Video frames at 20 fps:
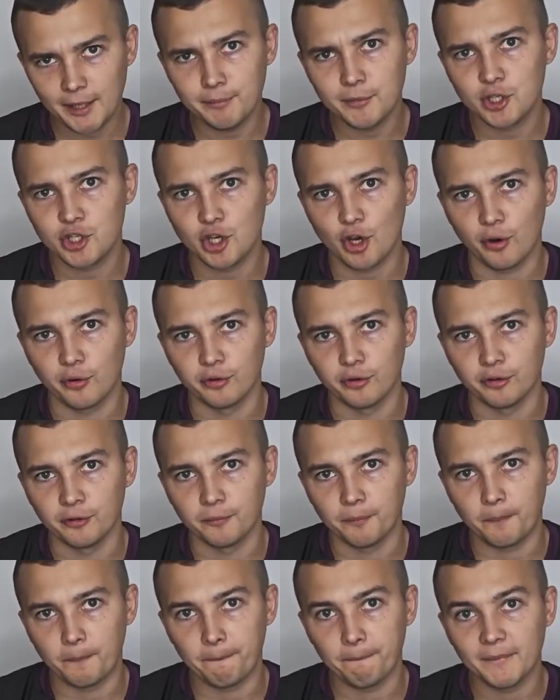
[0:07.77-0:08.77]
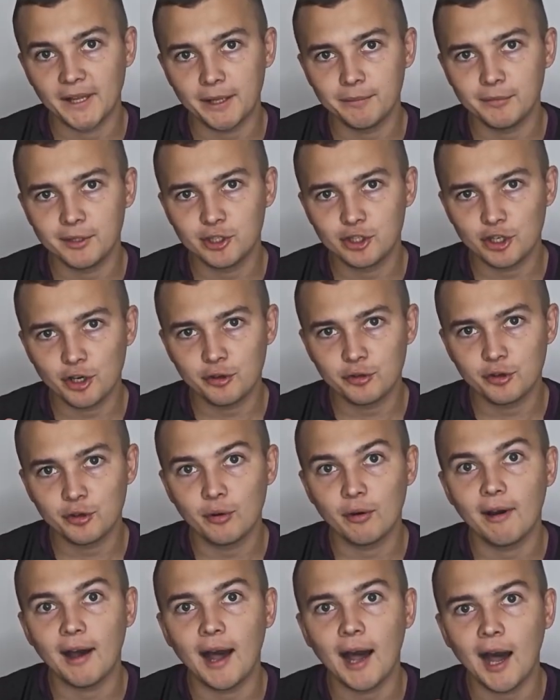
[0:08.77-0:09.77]
Let me show you. Let me show
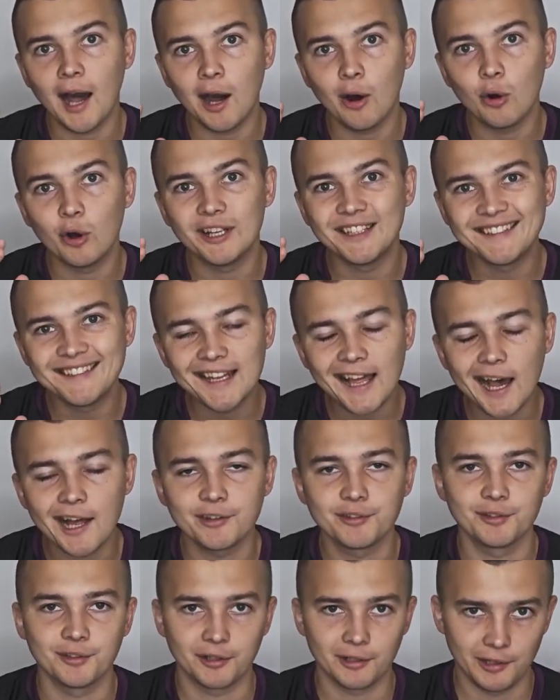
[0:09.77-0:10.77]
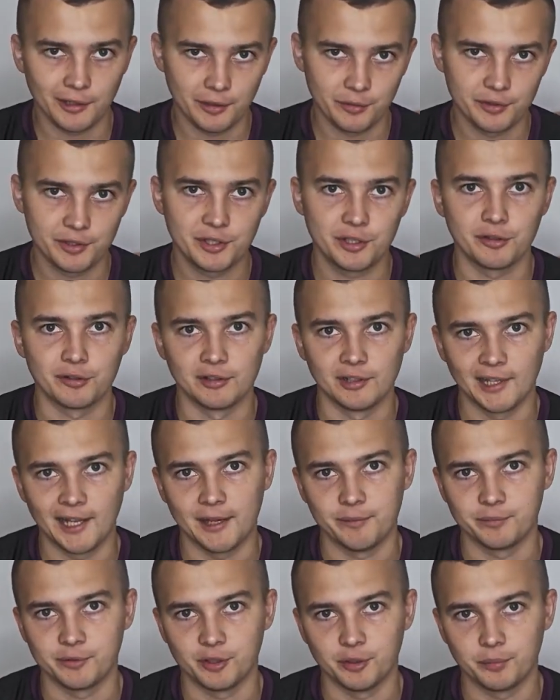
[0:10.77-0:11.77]
you how not to close your
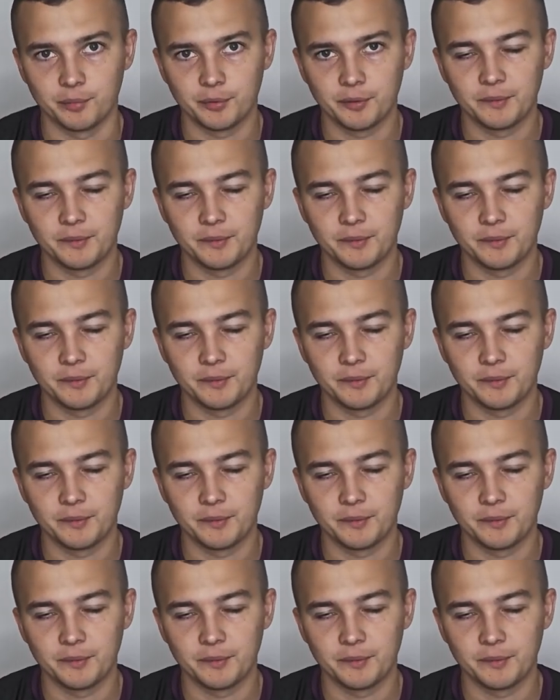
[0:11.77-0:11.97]
laptop.